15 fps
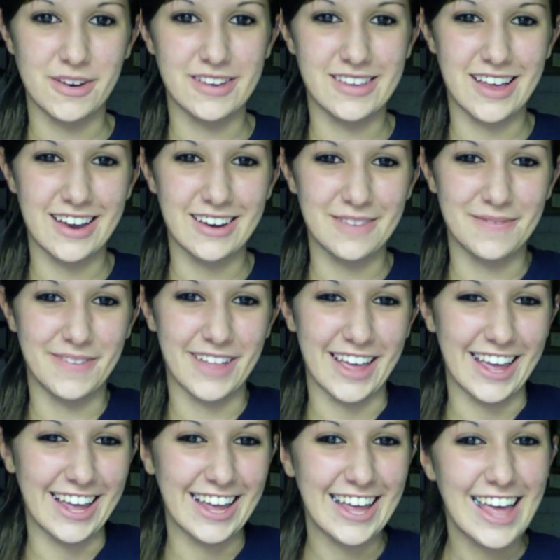decided to
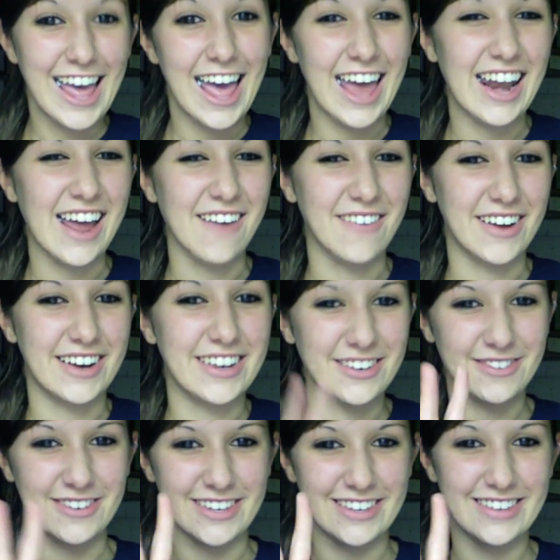play, and I won
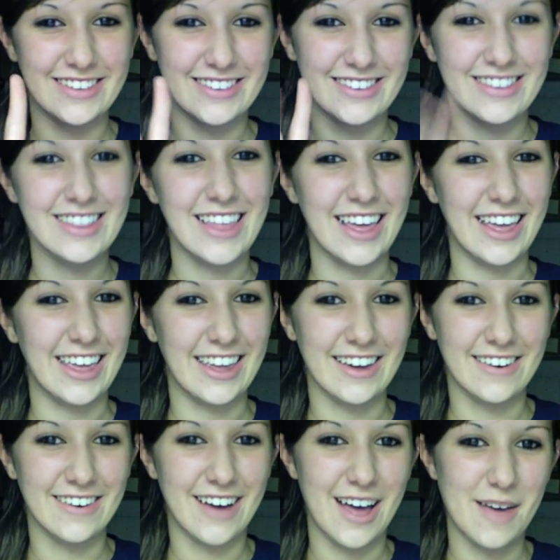twice. Hmm. Thank you.
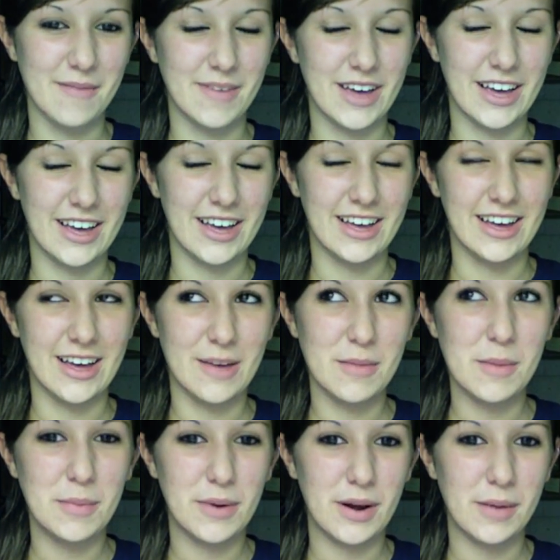I'm a, I'm a
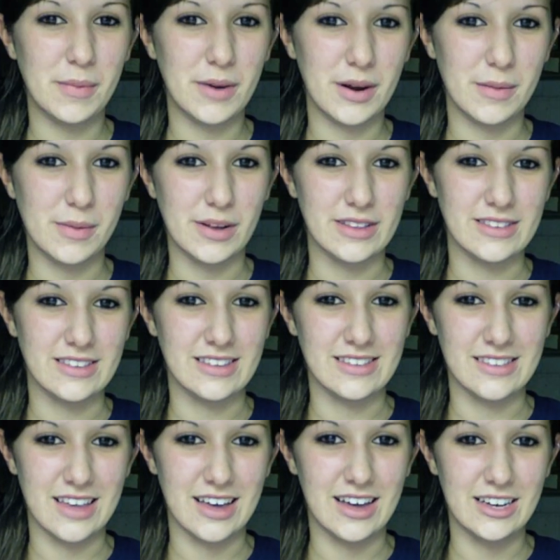Pretty Pretty
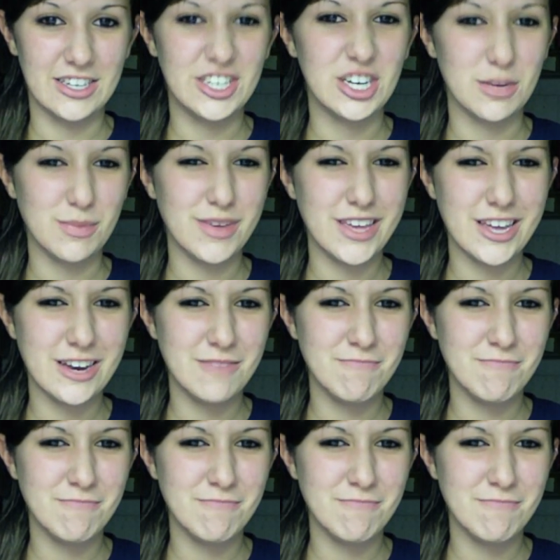Princess uh, champion.